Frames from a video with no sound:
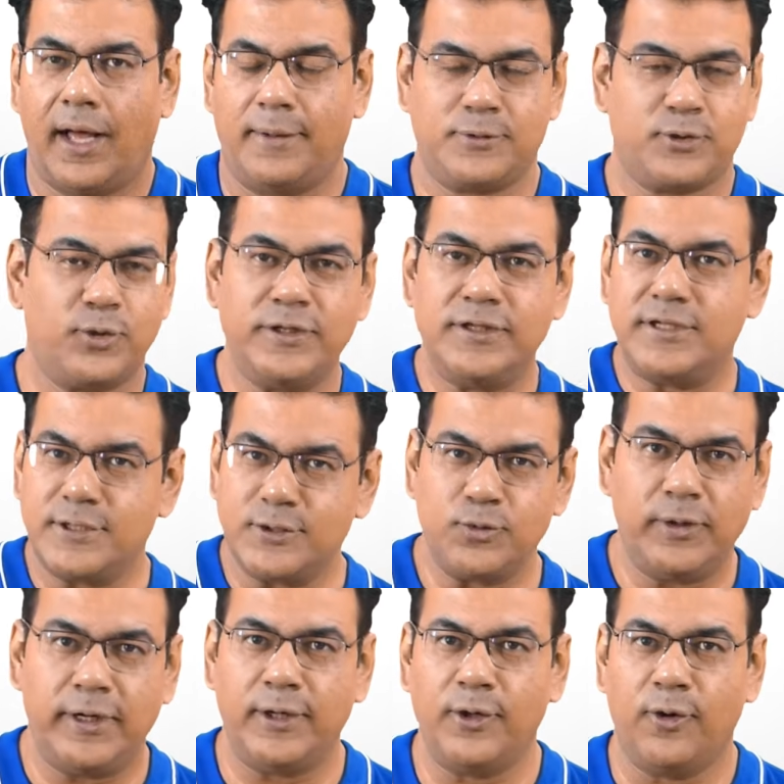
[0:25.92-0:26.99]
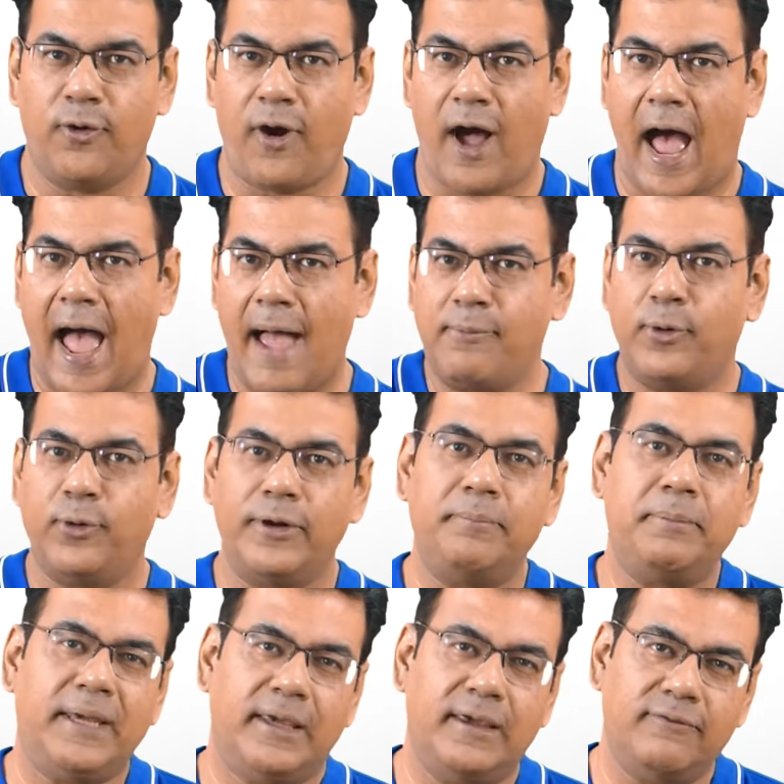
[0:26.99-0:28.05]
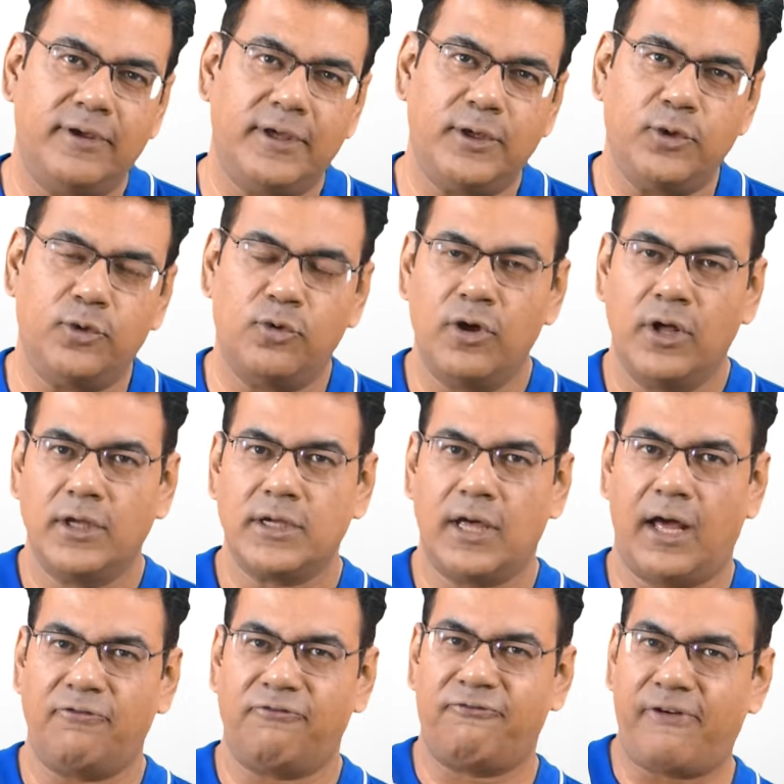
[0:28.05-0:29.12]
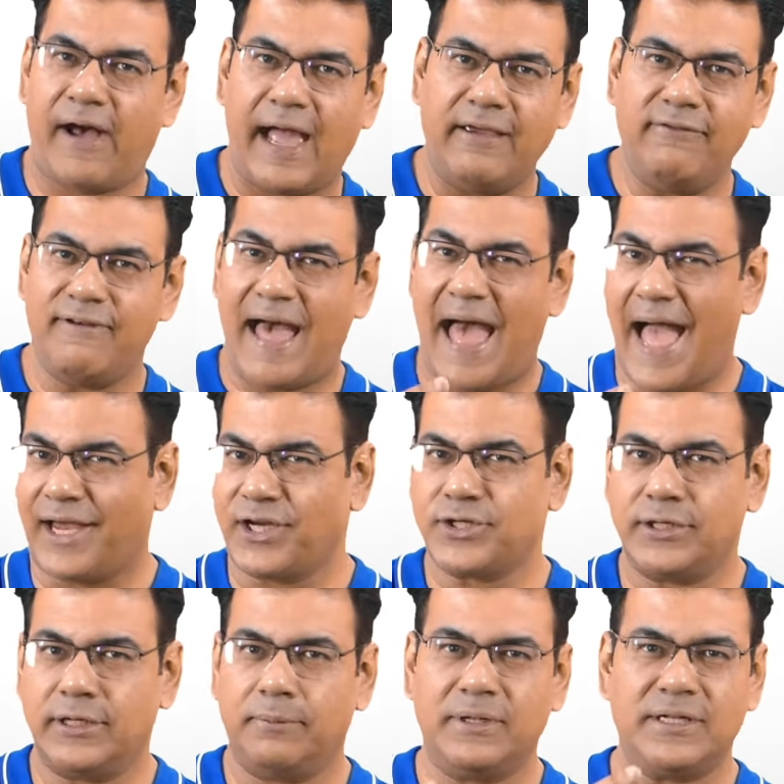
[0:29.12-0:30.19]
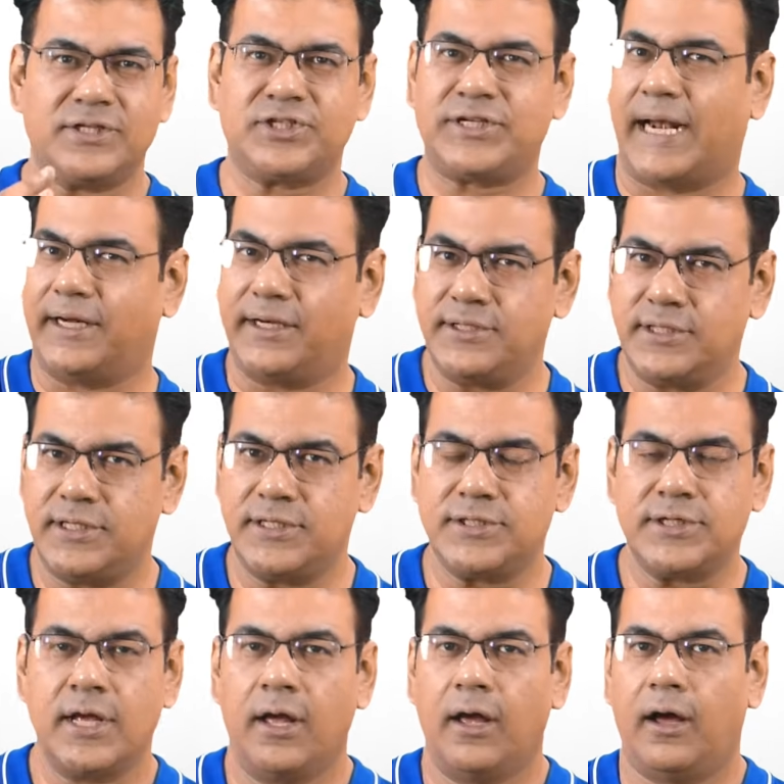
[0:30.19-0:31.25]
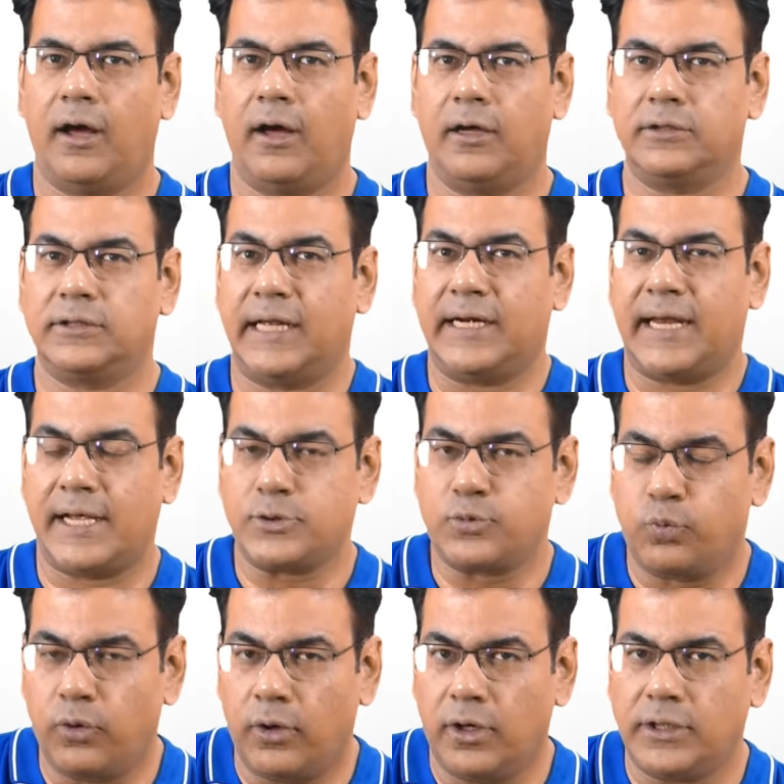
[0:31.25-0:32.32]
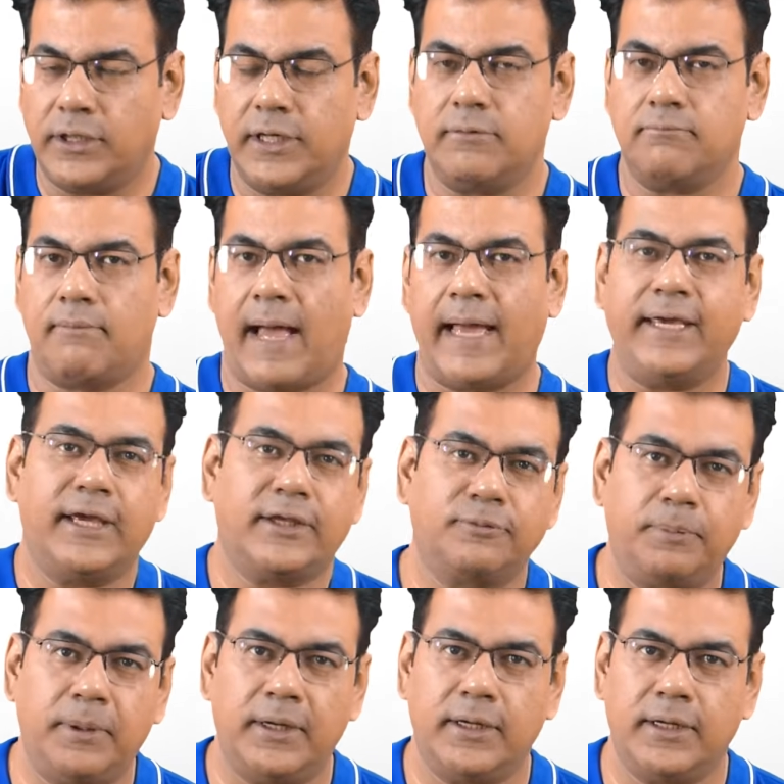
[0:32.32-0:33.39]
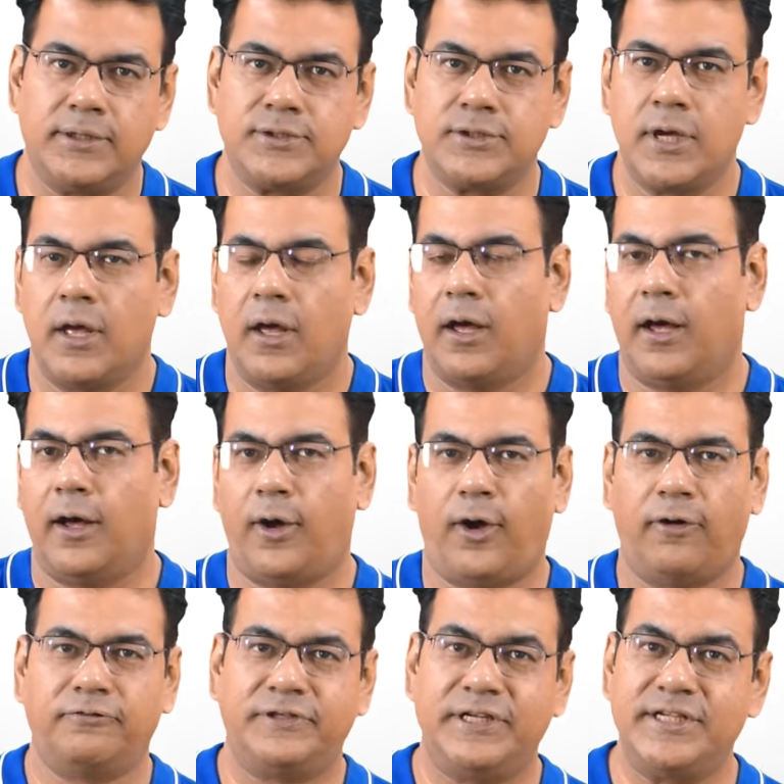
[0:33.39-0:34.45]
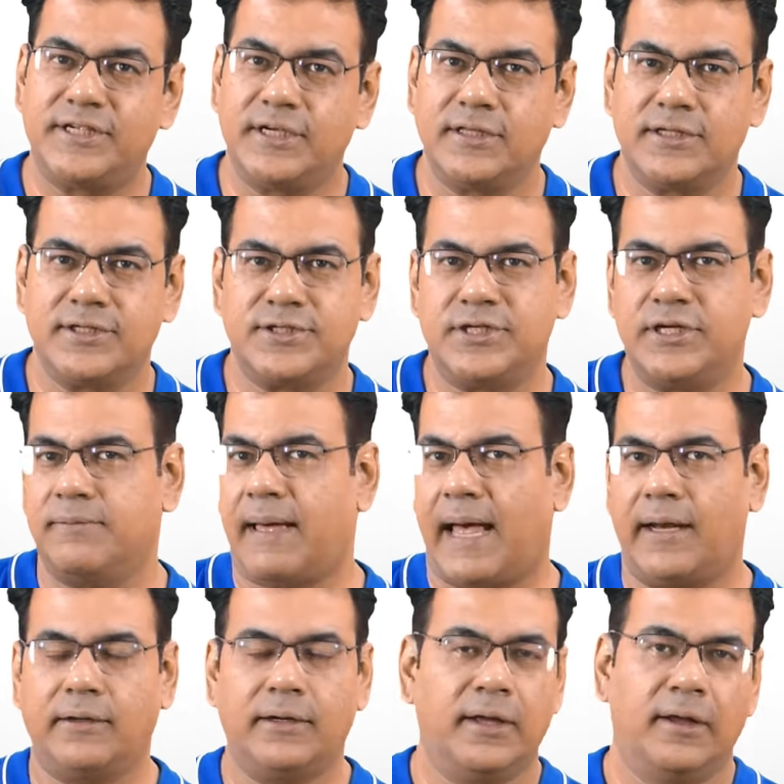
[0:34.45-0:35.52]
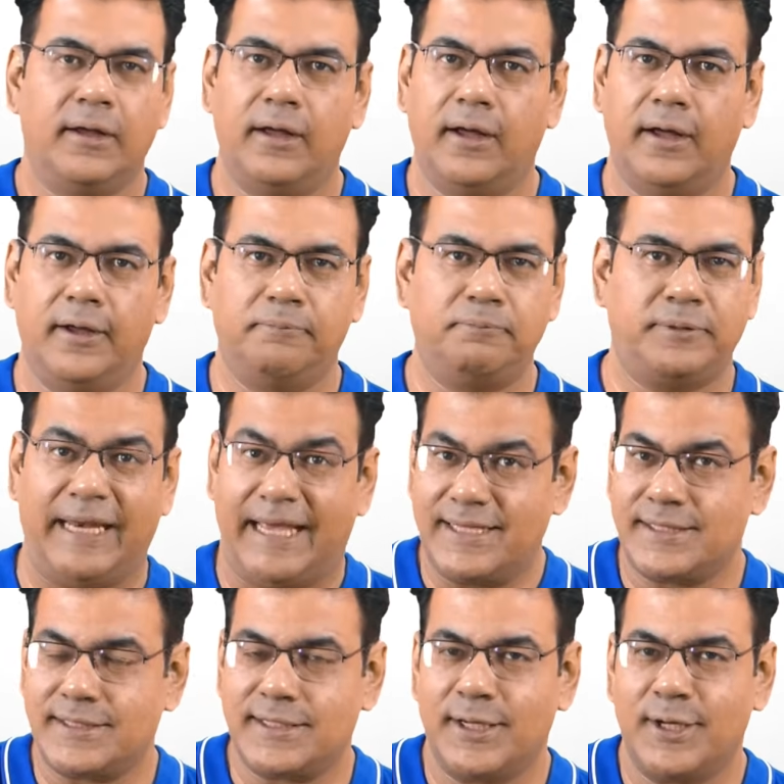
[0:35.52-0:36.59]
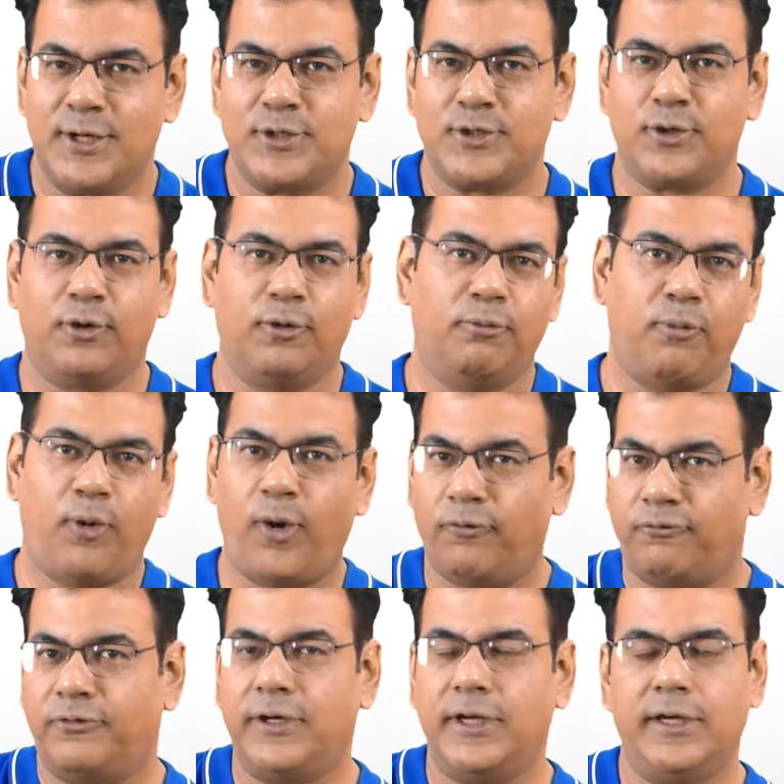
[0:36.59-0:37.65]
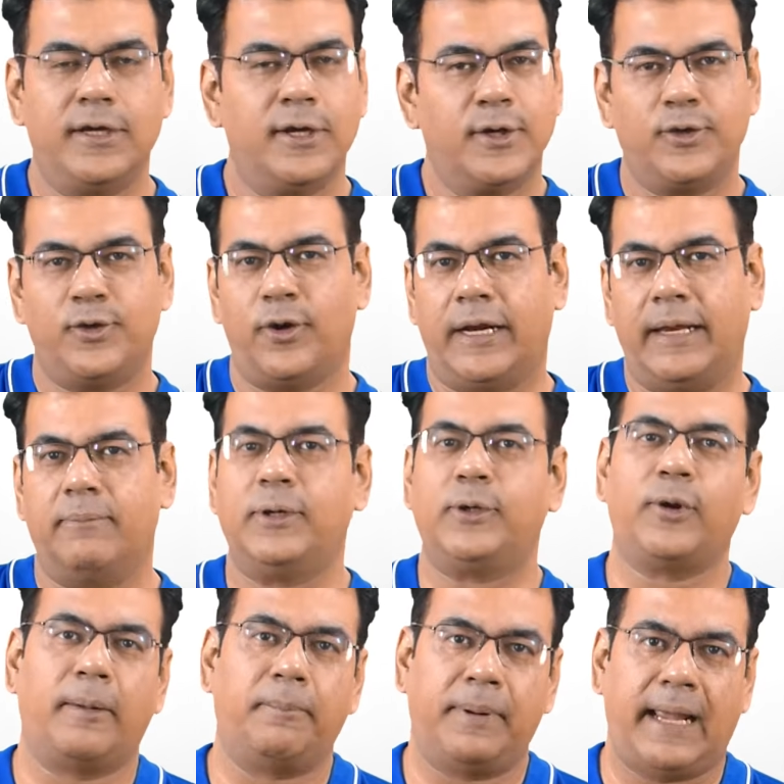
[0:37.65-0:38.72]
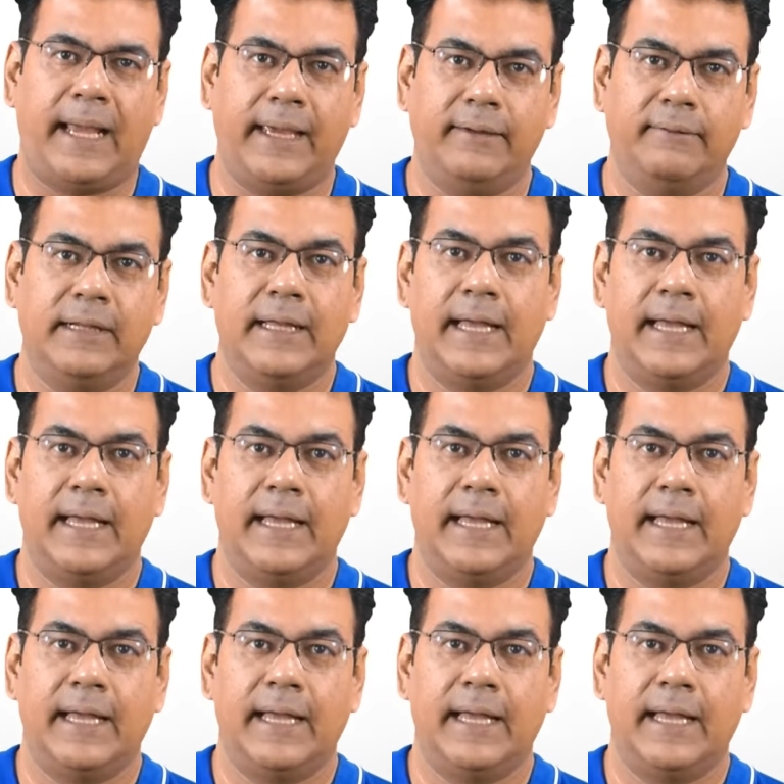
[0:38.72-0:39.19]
So in this video, I'm going to be giving you 5 actionable strategies that has worked in my experience of teaching this GMAT test. So hopefully you are able to apply.